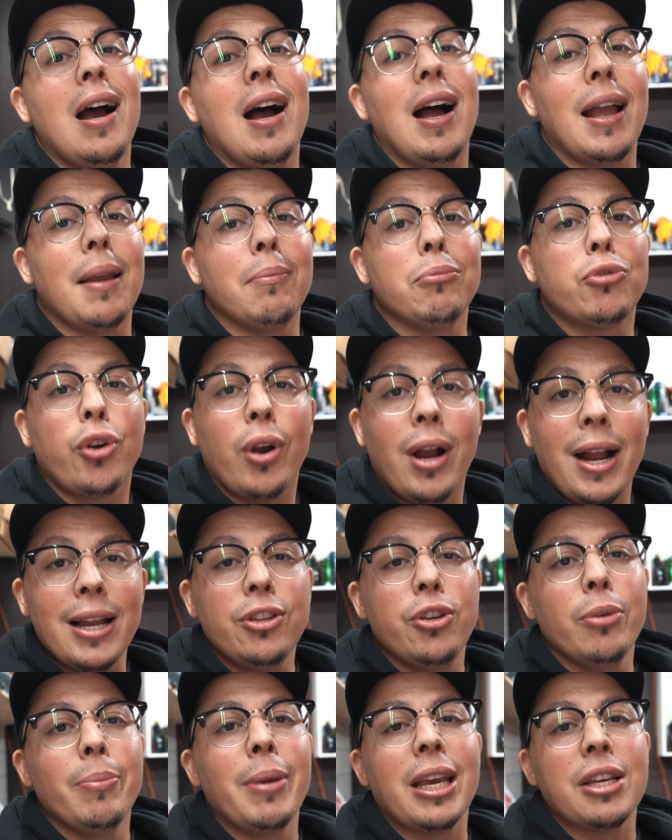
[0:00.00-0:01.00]
I'm
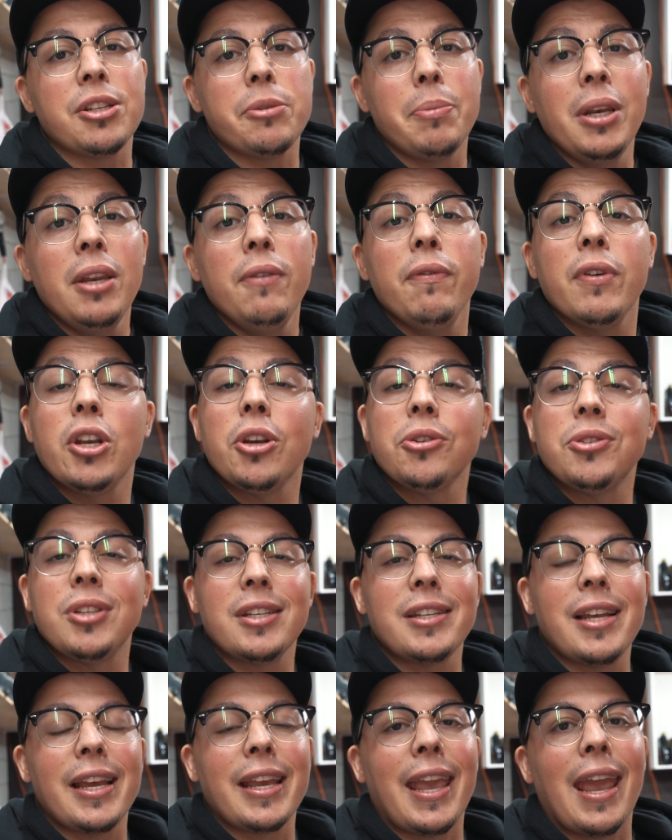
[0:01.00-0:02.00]
trying to make as many videos
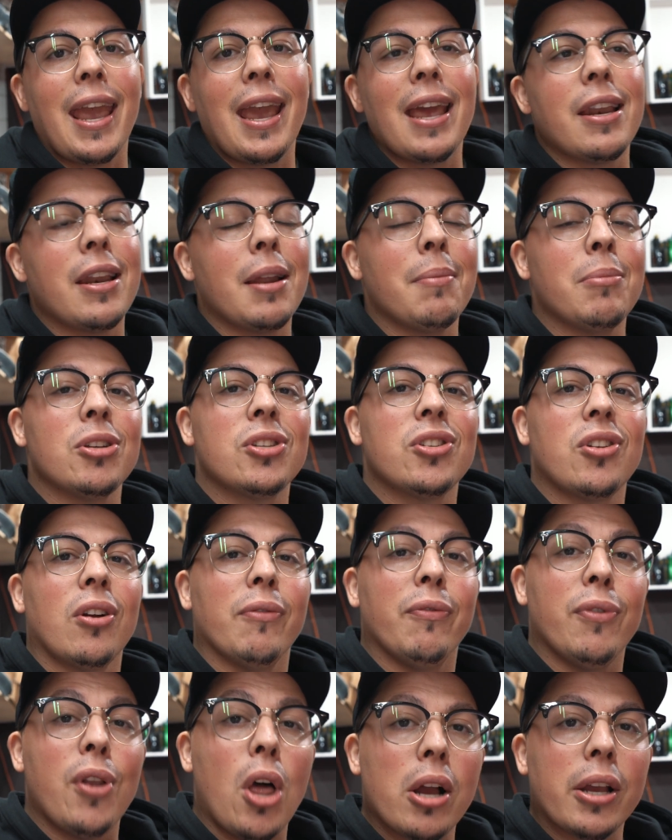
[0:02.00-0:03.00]
as I can, and I'm going to
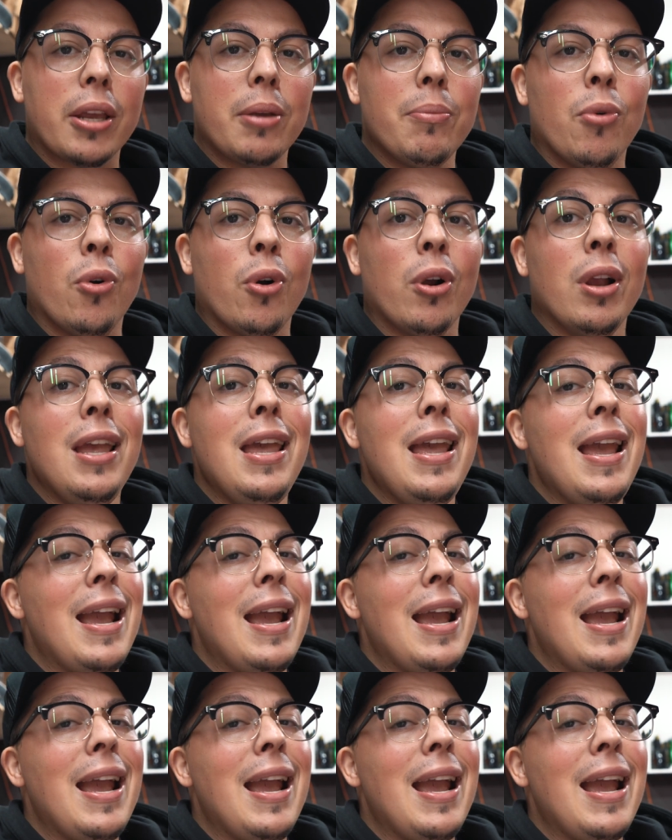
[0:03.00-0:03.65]
start vlogging more